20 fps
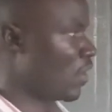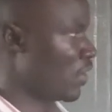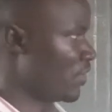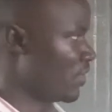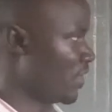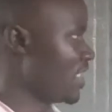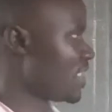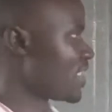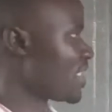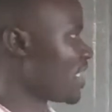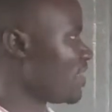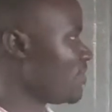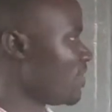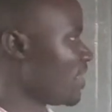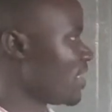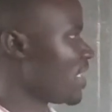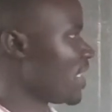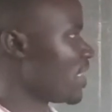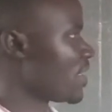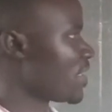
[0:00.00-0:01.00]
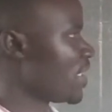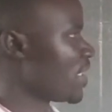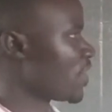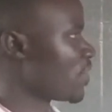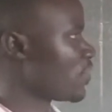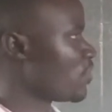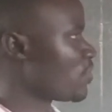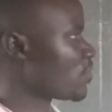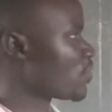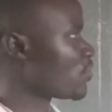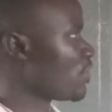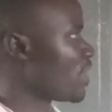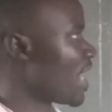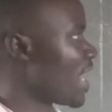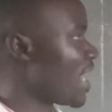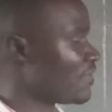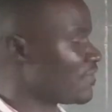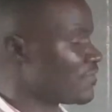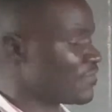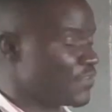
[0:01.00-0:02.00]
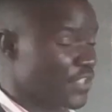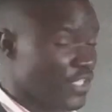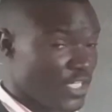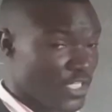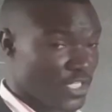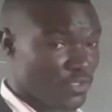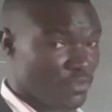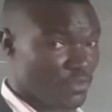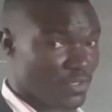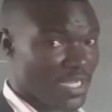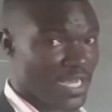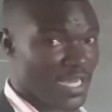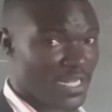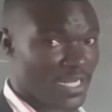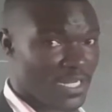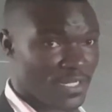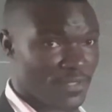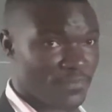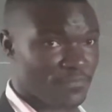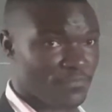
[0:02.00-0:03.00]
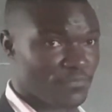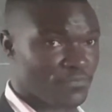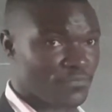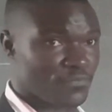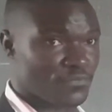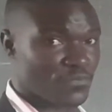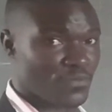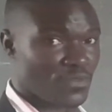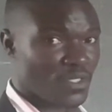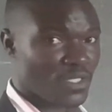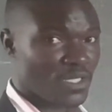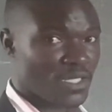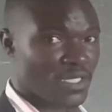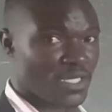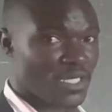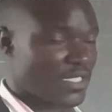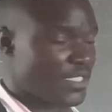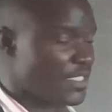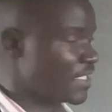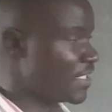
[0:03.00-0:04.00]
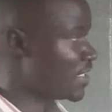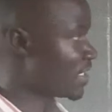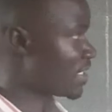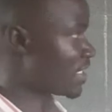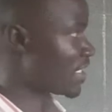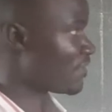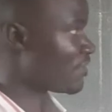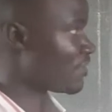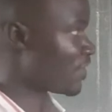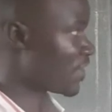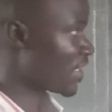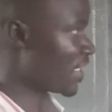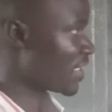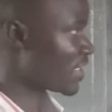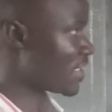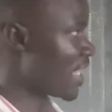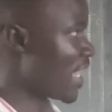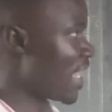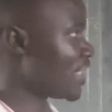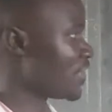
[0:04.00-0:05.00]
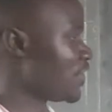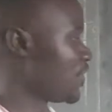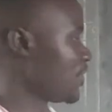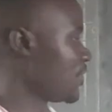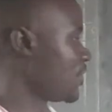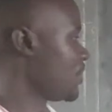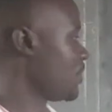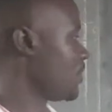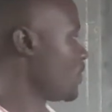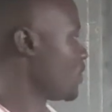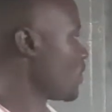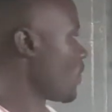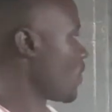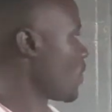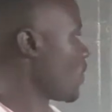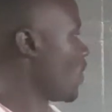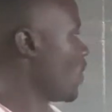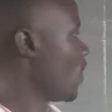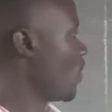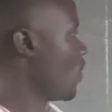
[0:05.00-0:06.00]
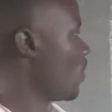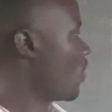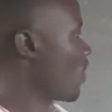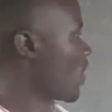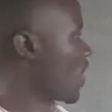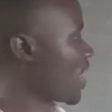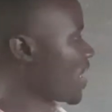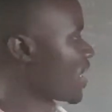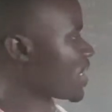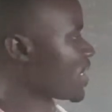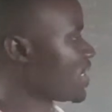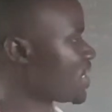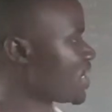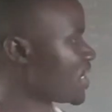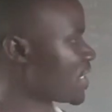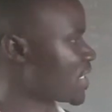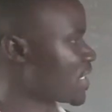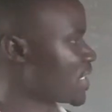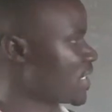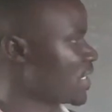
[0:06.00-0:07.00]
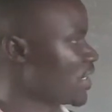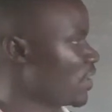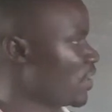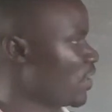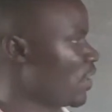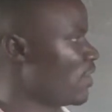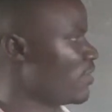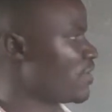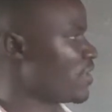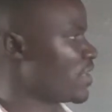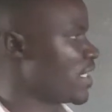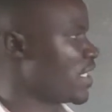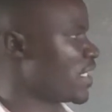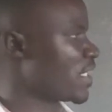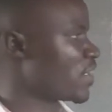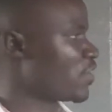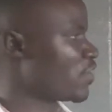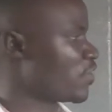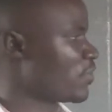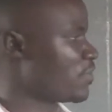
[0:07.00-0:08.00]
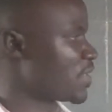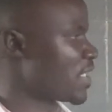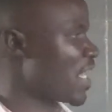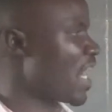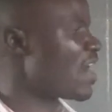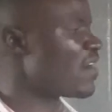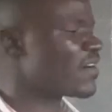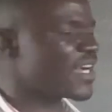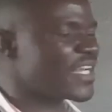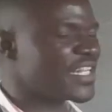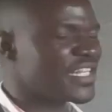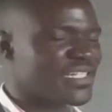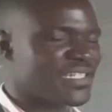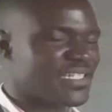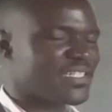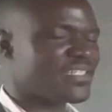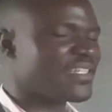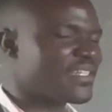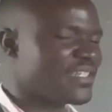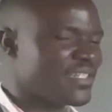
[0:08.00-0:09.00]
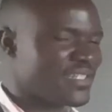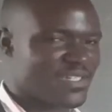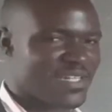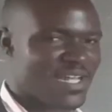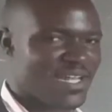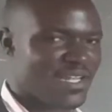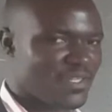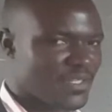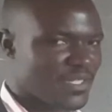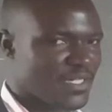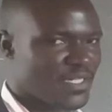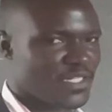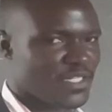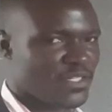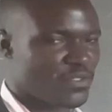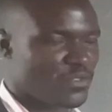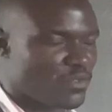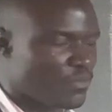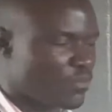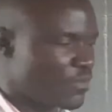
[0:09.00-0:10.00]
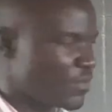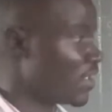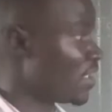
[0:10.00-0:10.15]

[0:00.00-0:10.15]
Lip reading: These are the main ethnic groups we have in Uganda and in East Africa at large. Characteristics of ethnic groups. How can you tell that this is an ethnic group?